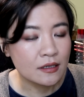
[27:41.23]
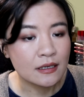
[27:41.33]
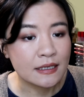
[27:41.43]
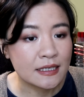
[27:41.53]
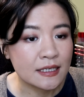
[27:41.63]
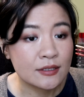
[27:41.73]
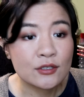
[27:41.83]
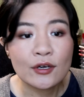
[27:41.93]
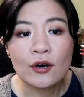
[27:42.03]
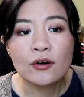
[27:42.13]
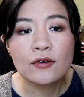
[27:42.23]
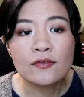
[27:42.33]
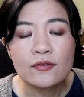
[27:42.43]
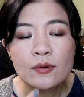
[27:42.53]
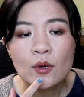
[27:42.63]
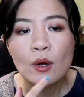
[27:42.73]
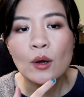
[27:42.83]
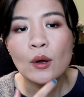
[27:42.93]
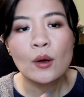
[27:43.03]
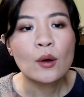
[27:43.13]
hint of
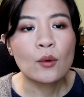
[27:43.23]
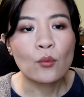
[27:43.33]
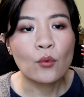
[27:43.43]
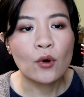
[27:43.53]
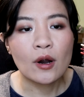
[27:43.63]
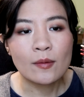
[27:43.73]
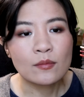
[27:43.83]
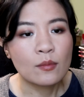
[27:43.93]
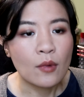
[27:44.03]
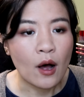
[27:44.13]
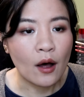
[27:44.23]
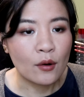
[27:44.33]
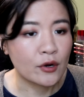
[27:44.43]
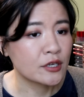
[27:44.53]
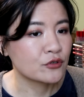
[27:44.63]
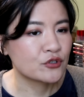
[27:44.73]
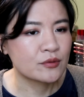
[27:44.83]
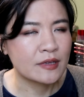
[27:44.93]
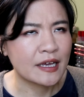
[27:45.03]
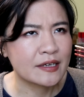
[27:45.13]
warm orange,
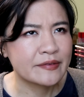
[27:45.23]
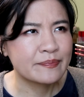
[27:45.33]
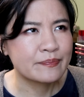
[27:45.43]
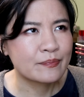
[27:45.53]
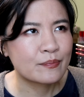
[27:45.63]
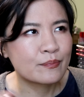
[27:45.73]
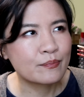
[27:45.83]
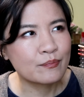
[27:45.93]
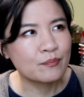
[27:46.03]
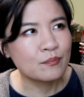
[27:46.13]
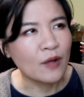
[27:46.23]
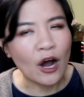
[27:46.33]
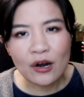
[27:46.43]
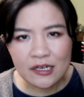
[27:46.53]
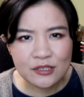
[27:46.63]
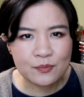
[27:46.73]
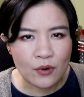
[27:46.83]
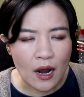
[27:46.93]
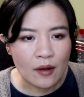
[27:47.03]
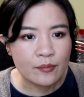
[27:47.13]
like orange
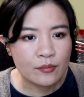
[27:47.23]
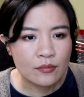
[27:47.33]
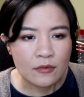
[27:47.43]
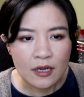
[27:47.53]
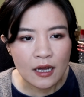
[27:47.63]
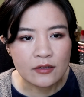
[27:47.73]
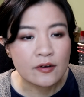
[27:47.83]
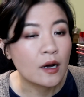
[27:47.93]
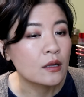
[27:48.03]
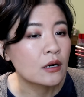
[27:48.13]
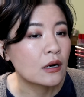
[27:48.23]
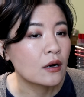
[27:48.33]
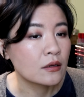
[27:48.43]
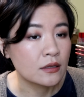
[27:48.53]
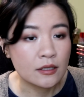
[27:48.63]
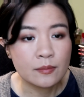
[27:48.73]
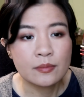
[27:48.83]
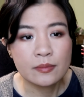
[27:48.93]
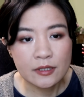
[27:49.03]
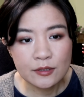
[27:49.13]
brown kind of color on the lip.
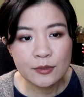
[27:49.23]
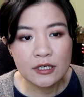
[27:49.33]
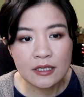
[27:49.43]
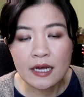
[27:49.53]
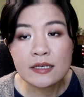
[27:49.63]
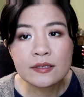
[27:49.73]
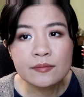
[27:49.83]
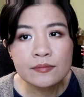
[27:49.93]
It's pretty nice.